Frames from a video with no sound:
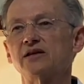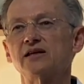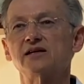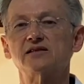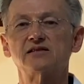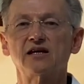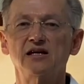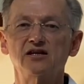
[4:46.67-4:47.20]

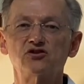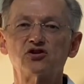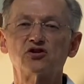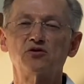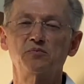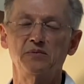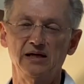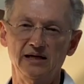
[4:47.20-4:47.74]
is
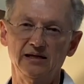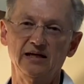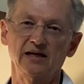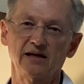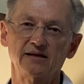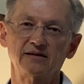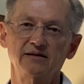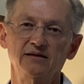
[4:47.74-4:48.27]

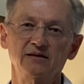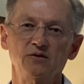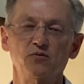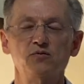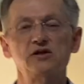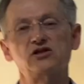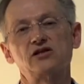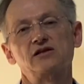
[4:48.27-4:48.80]
intermediate,
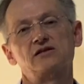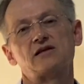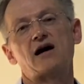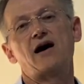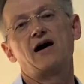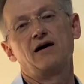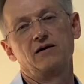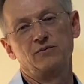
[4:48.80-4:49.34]
which is
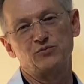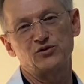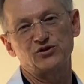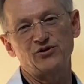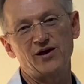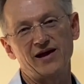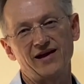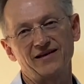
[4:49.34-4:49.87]
arm's
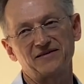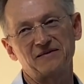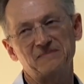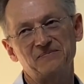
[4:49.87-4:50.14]
length.